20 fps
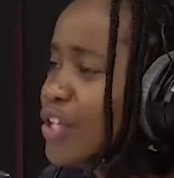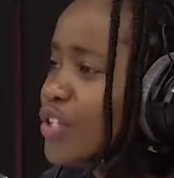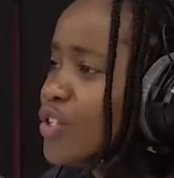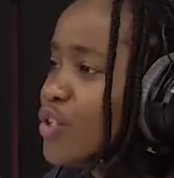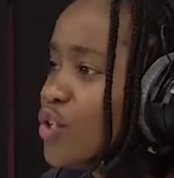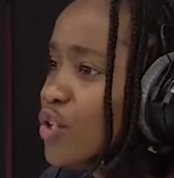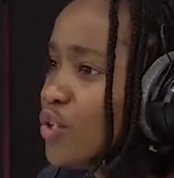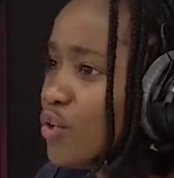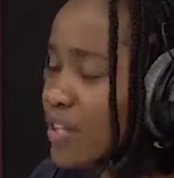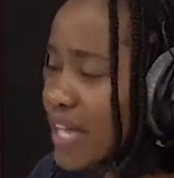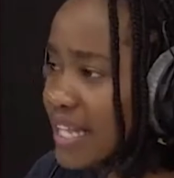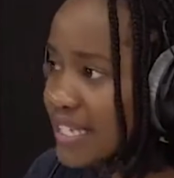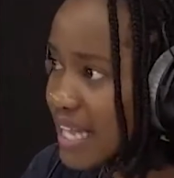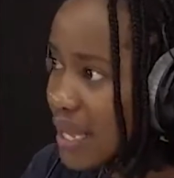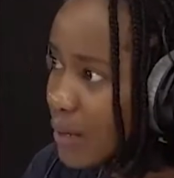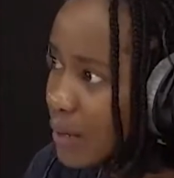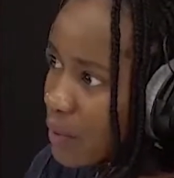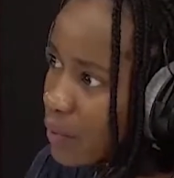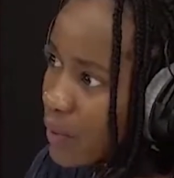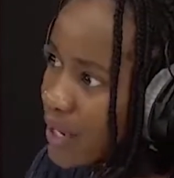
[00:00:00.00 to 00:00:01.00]
So, you know, that's
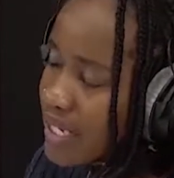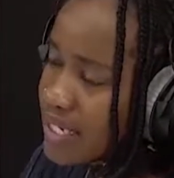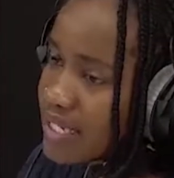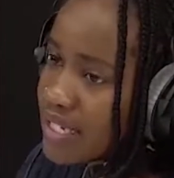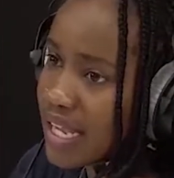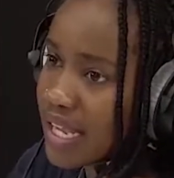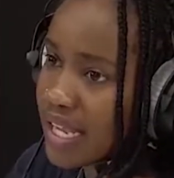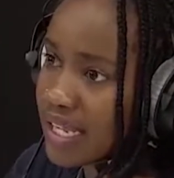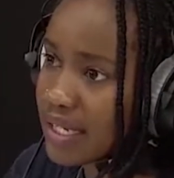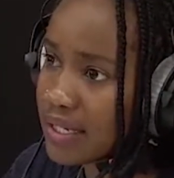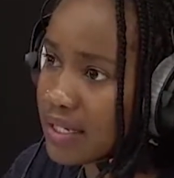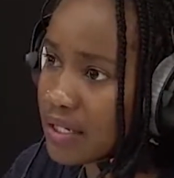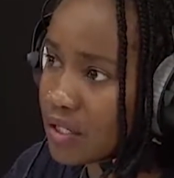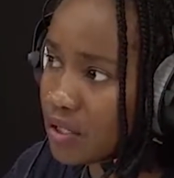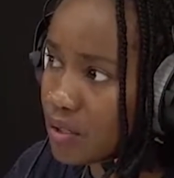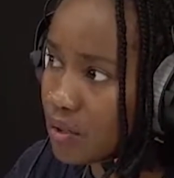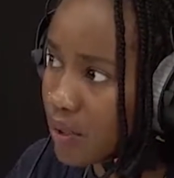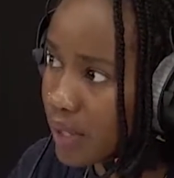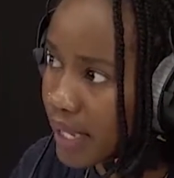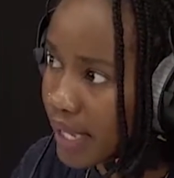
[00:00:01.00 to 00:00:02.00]
how it went. And,
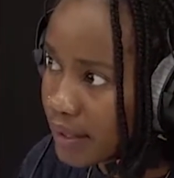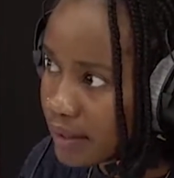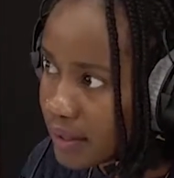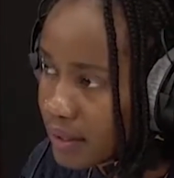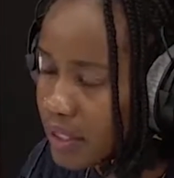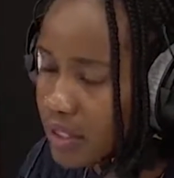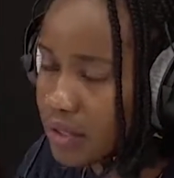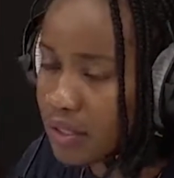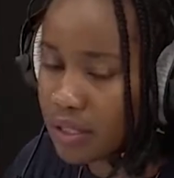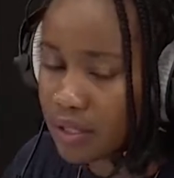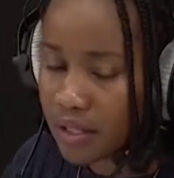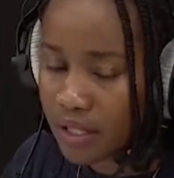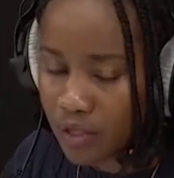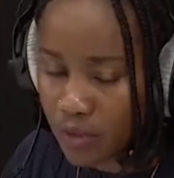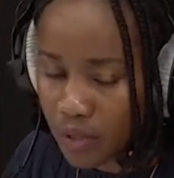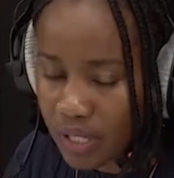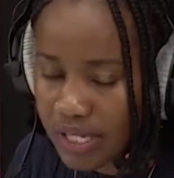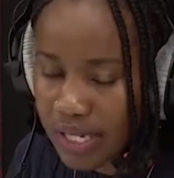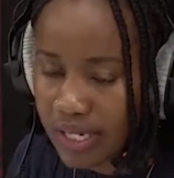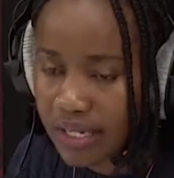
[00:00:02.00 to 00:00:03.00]
you know, it
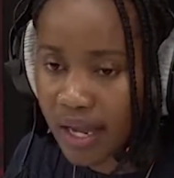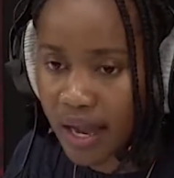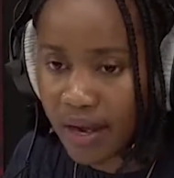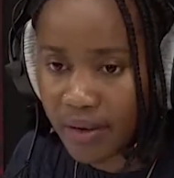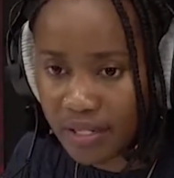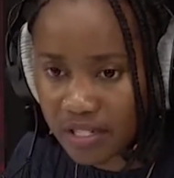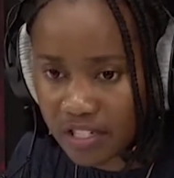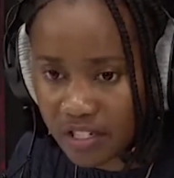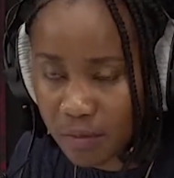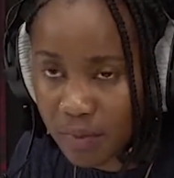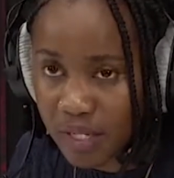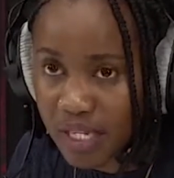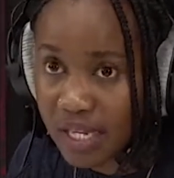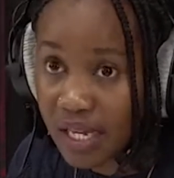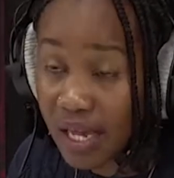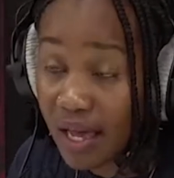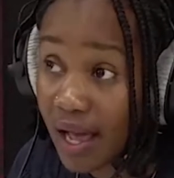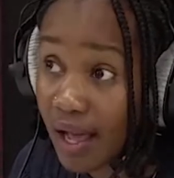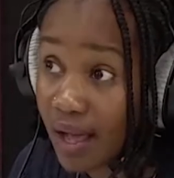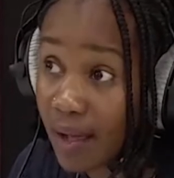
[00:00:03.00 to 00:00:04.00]
really encouraged
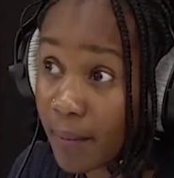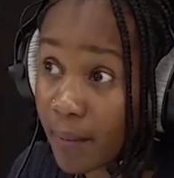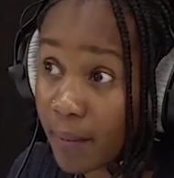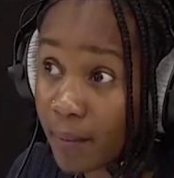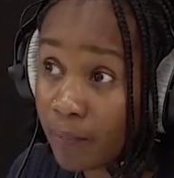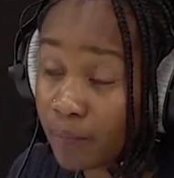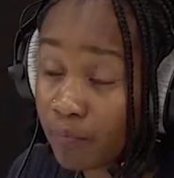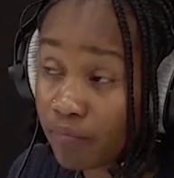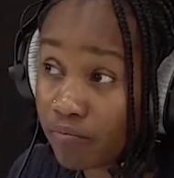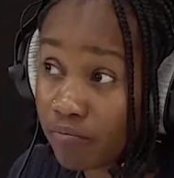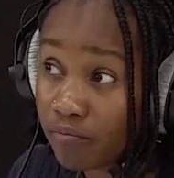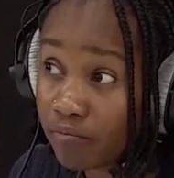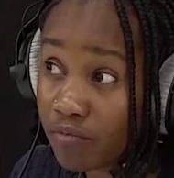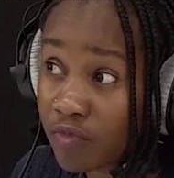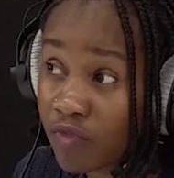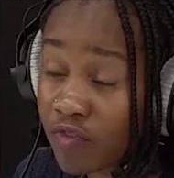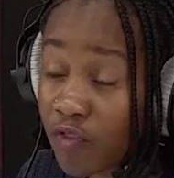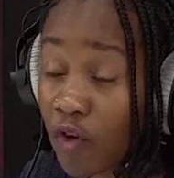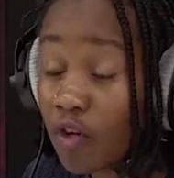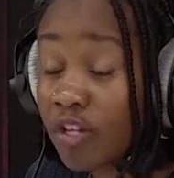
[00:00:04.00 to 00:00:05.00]
me. Mm-hmm.
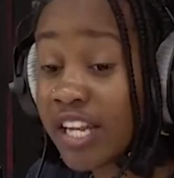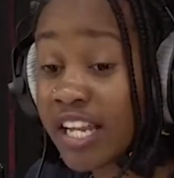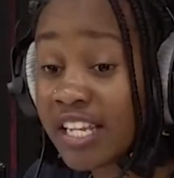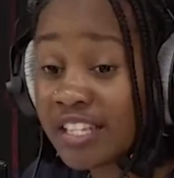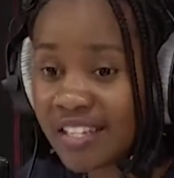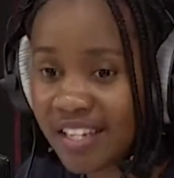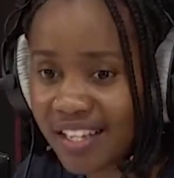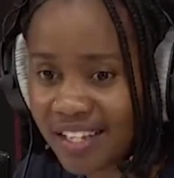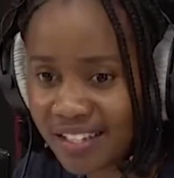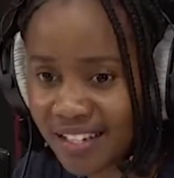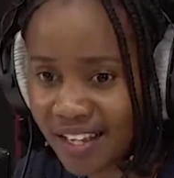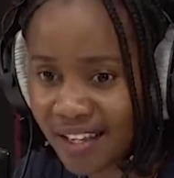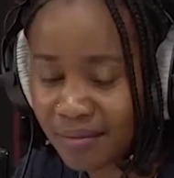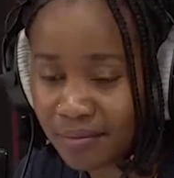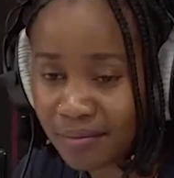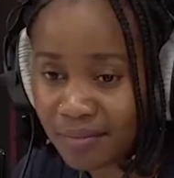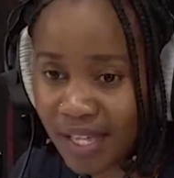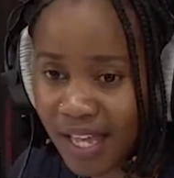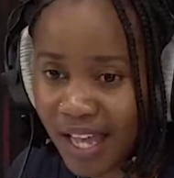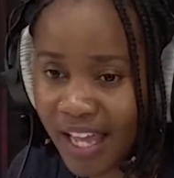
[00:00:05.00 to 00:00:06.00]
4 days later,
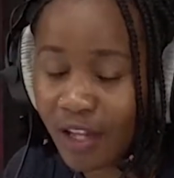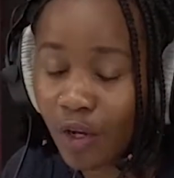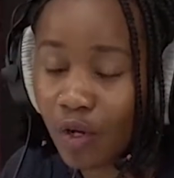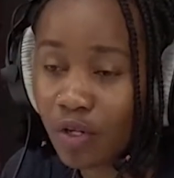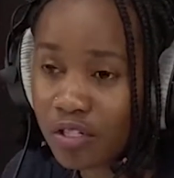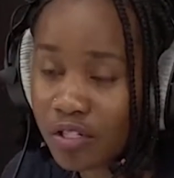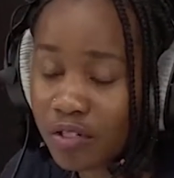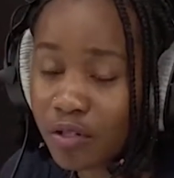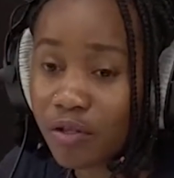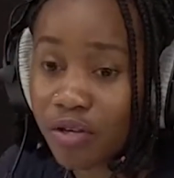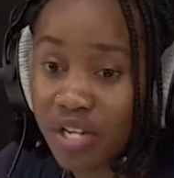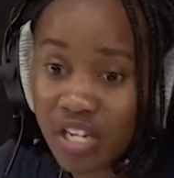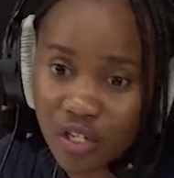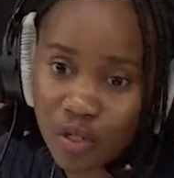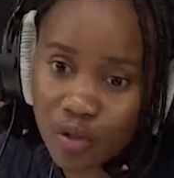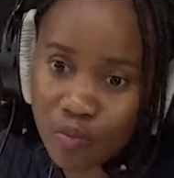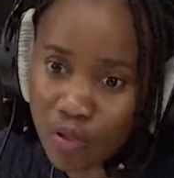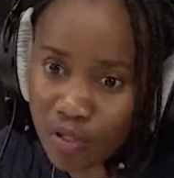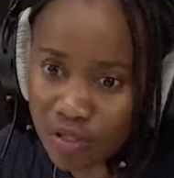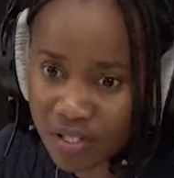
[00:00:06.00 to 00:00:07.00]
I got 3
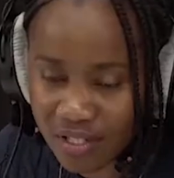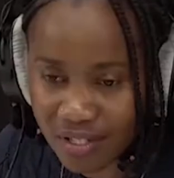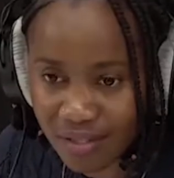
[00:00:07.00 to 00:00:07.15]
newborns.